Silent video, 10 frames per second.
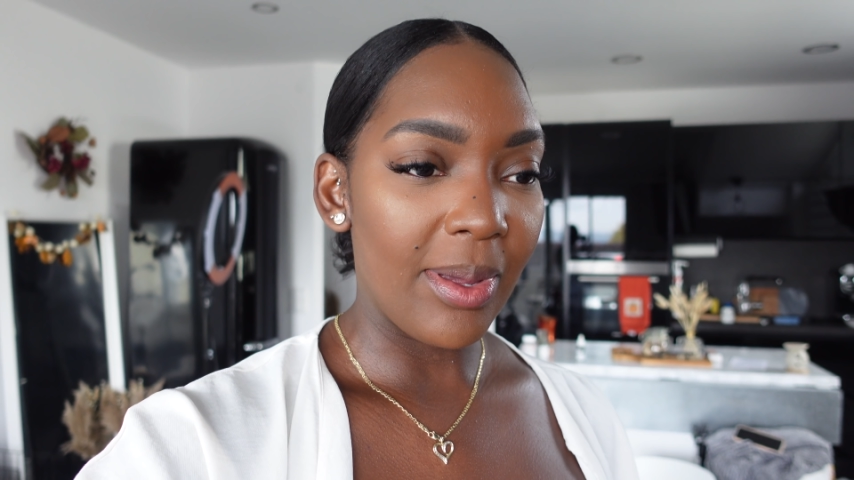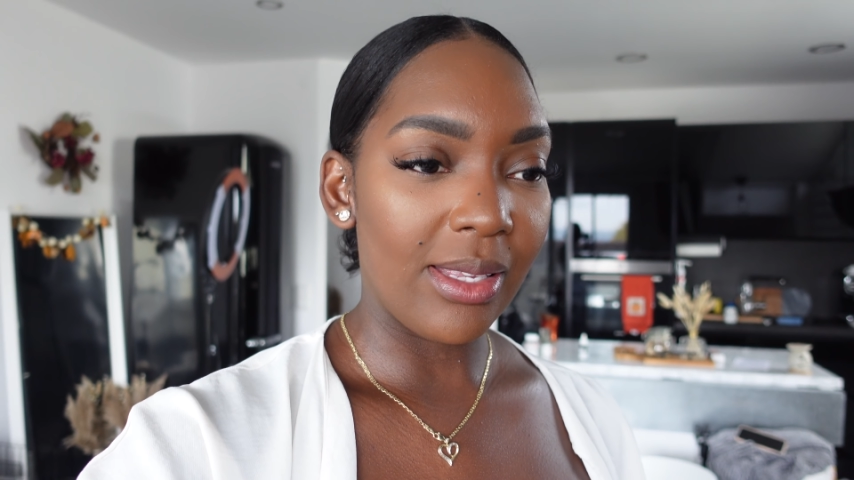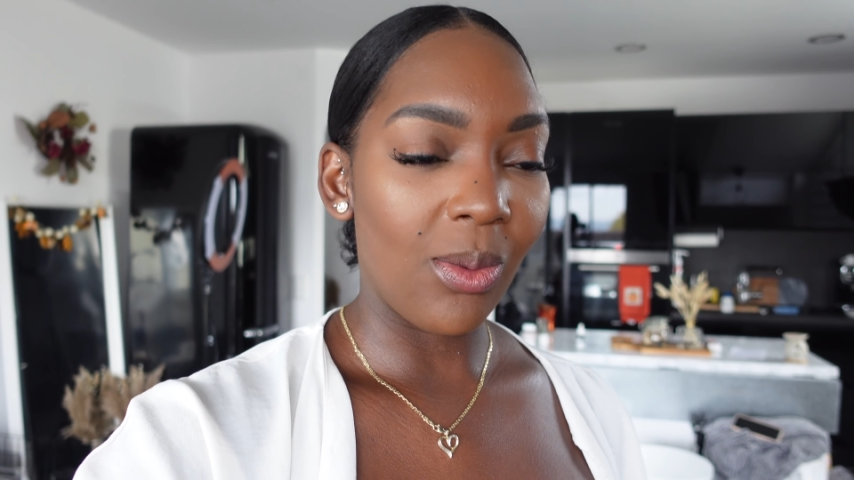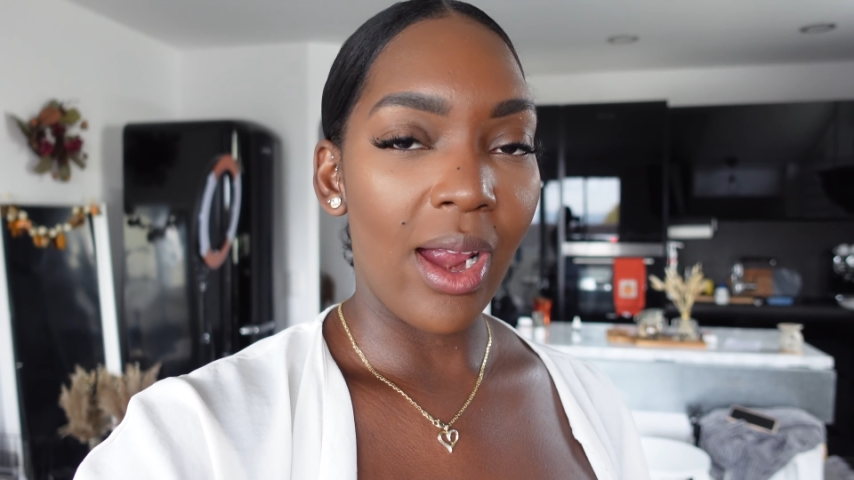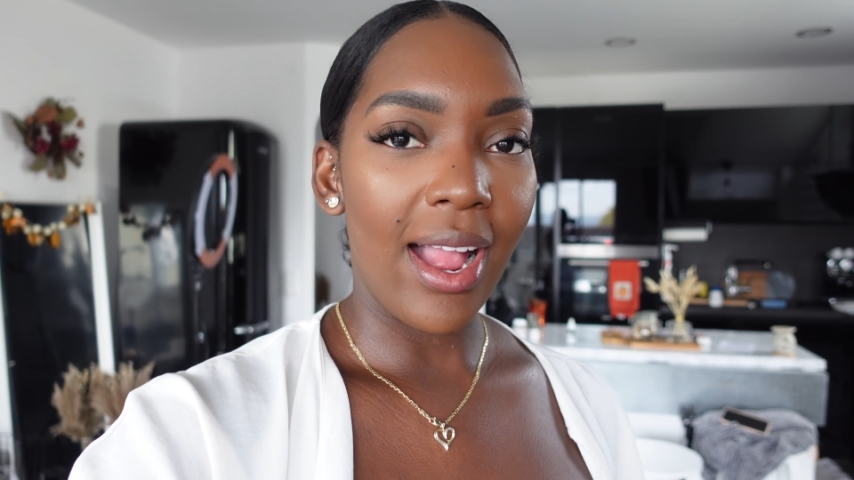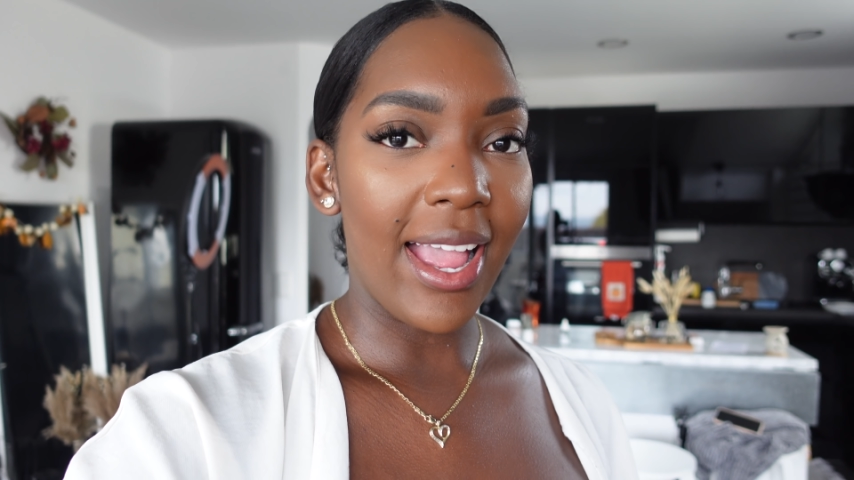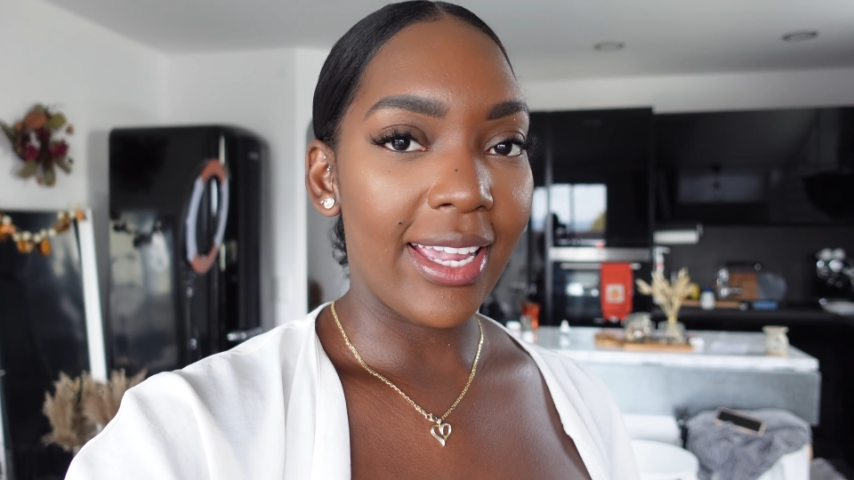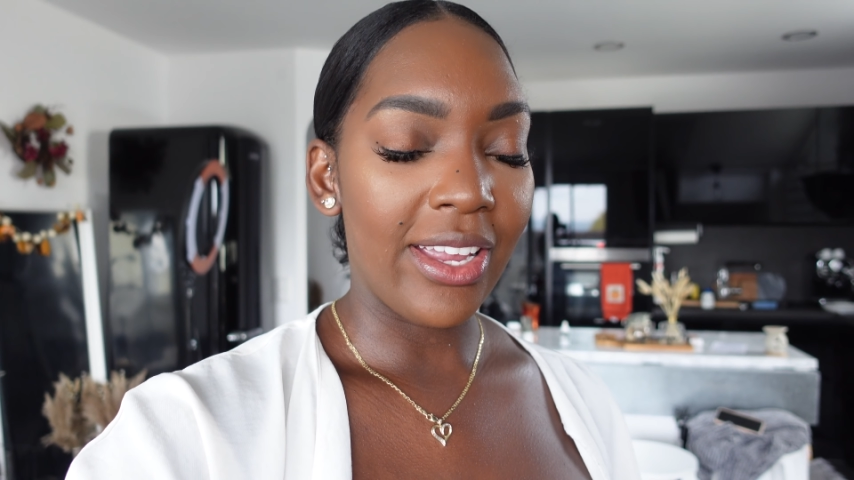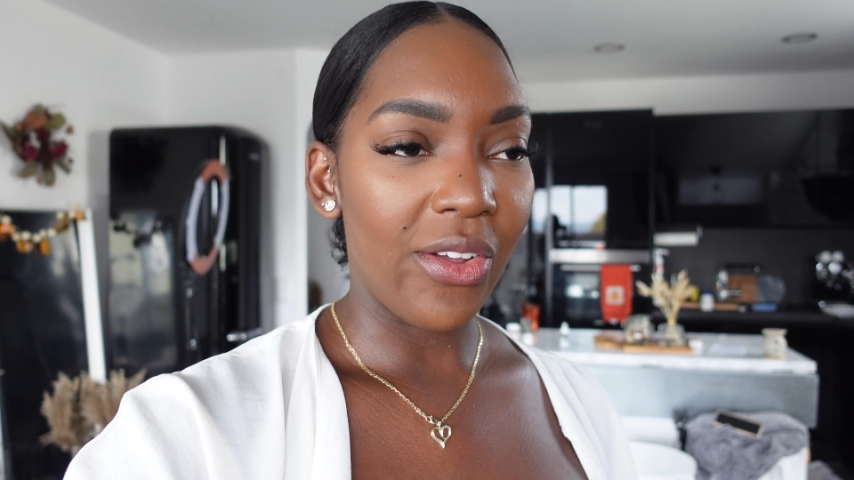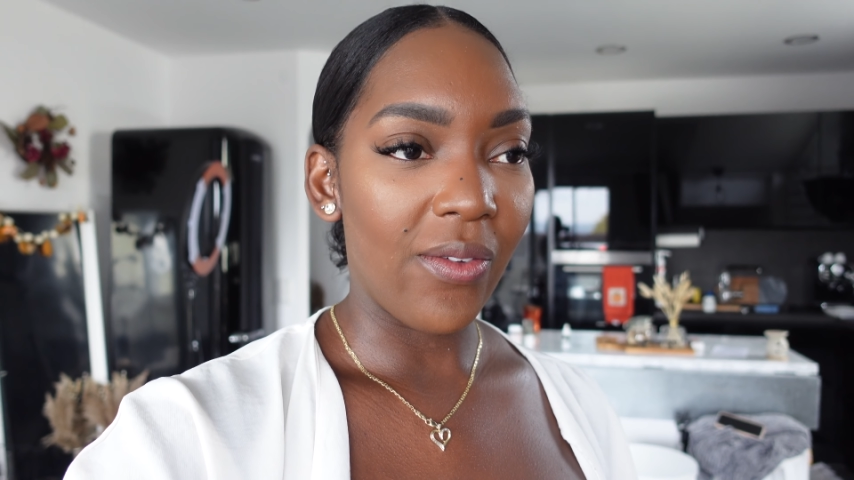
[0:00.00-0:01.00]
It's where I
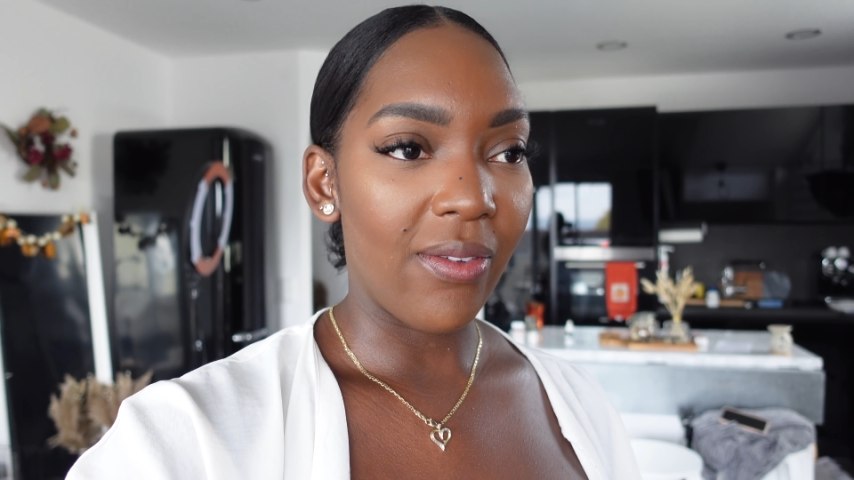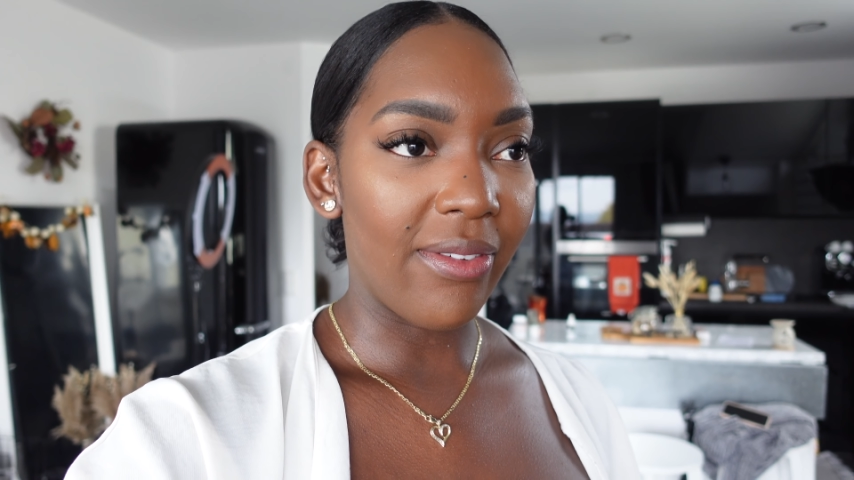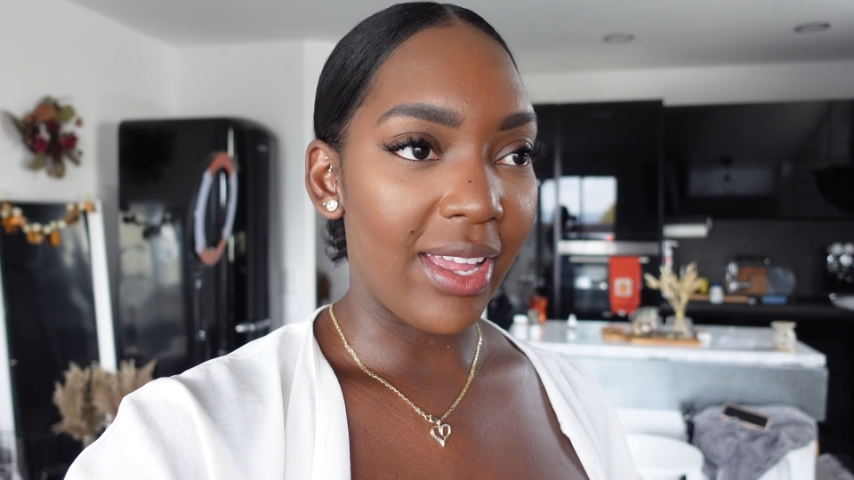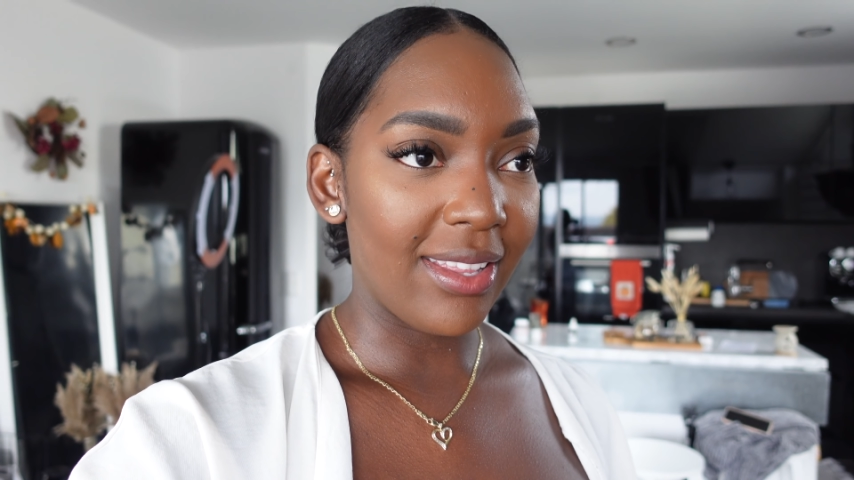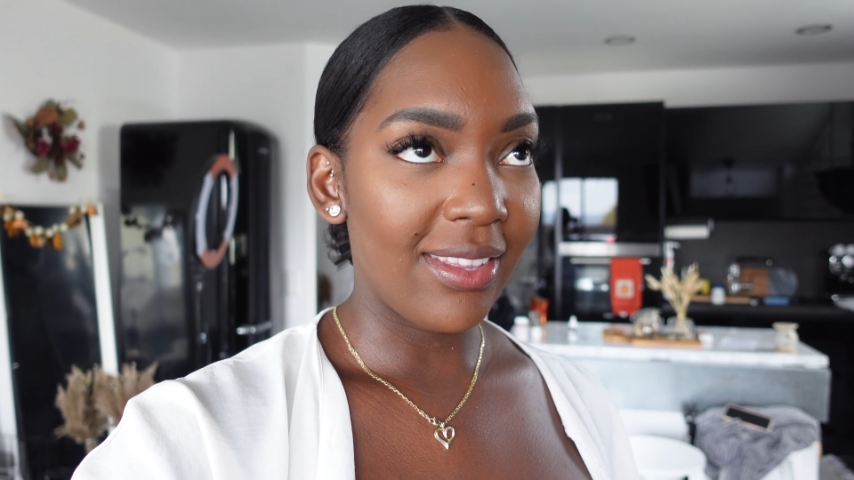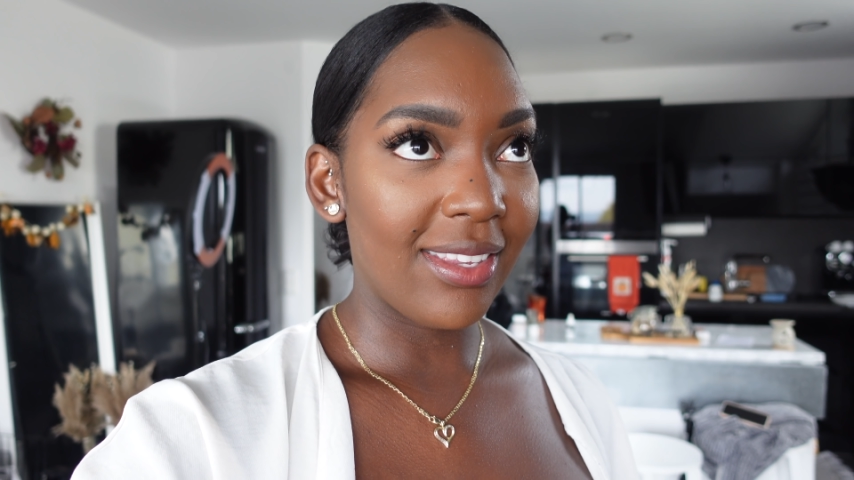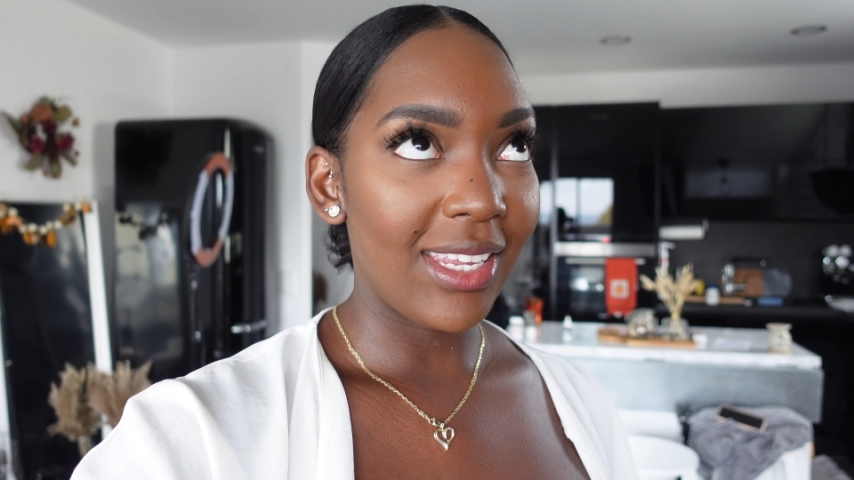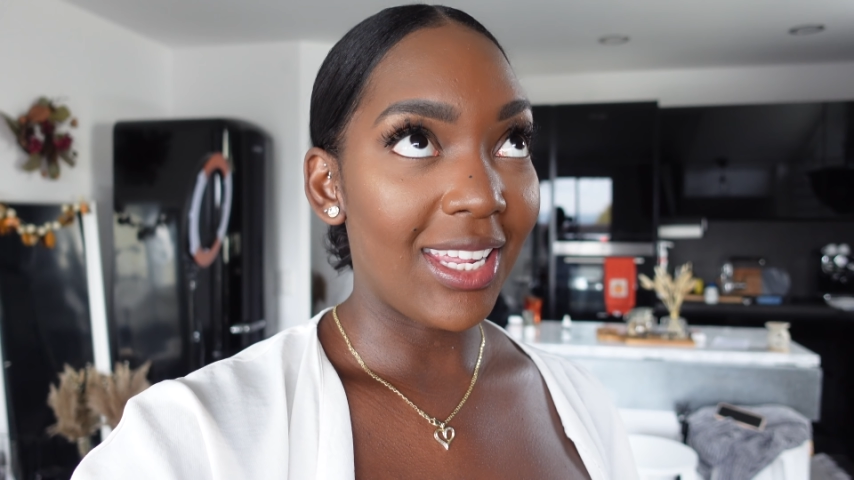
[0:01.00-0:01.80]
can vent.